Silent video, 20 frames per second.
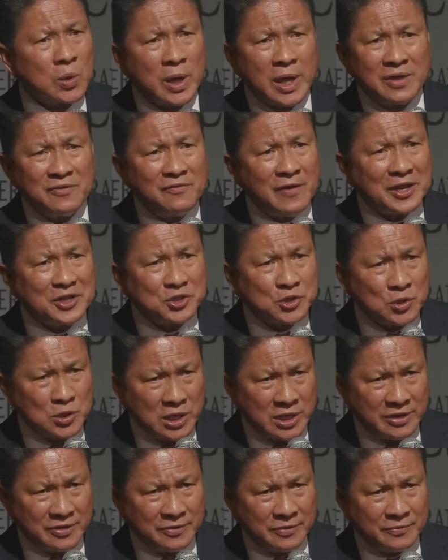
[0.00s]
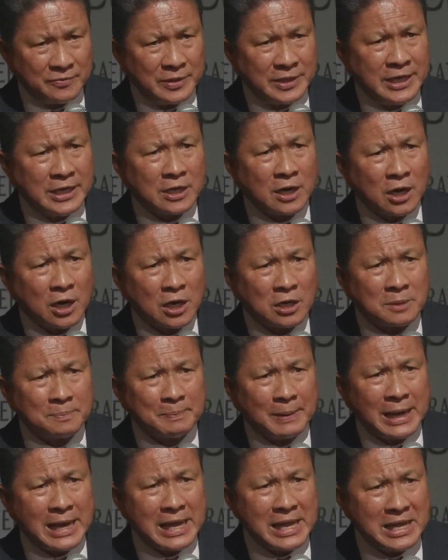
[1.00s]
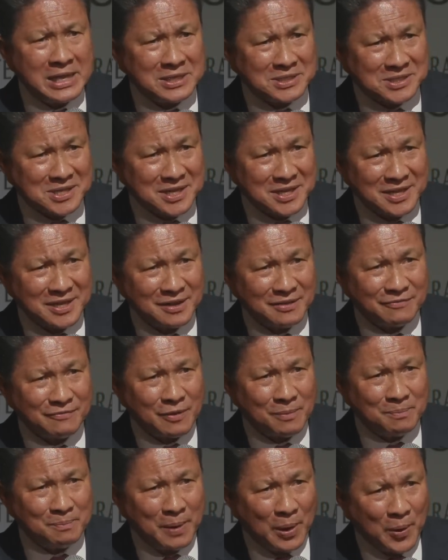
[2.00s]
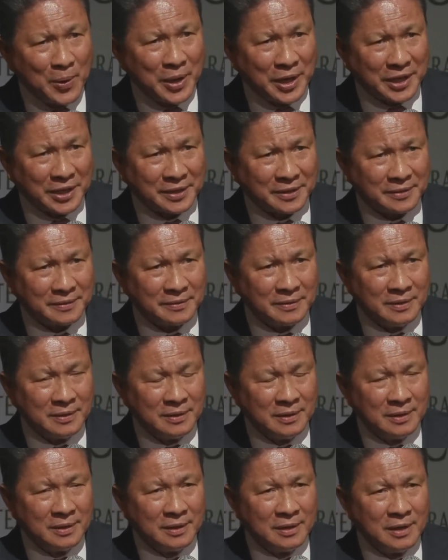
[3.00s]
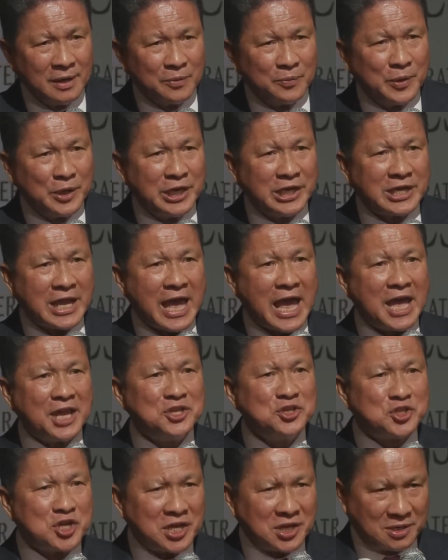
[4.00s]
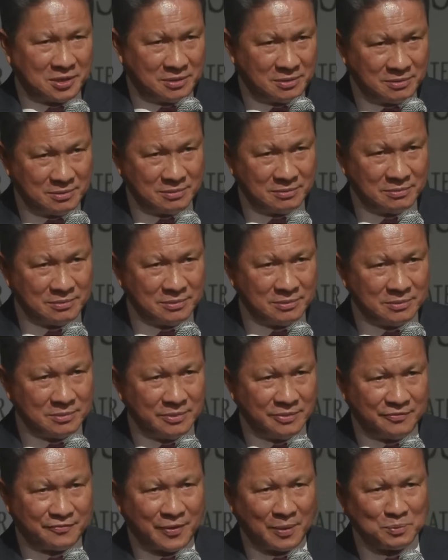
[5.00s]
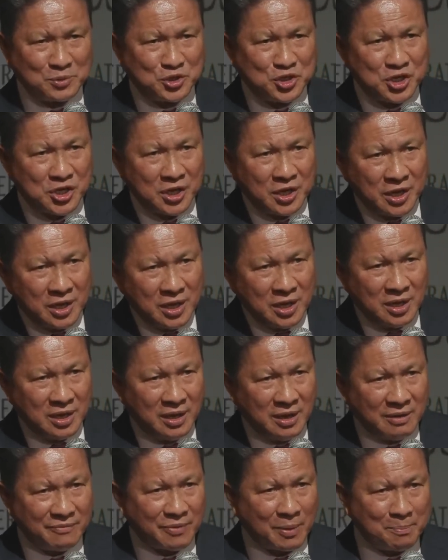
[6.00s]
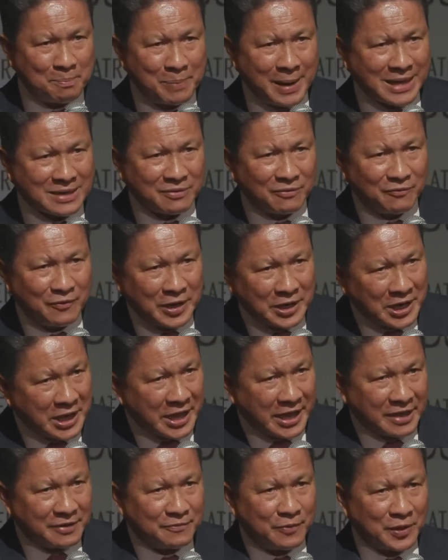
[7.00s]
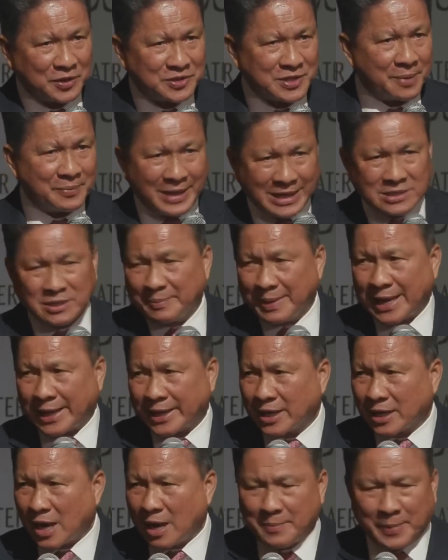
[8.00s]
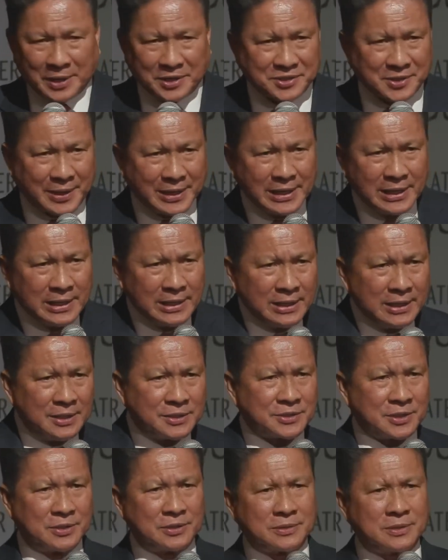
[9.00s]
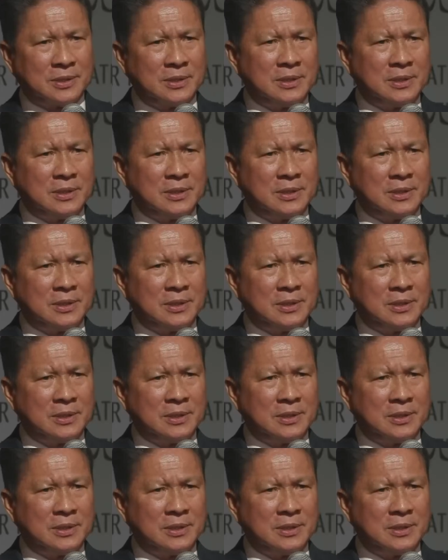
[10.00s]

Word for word: eventually, we need a lot of planes from Boeing. We need engine from GE, from Pratt & Whitney, for example. That's American companies, right? So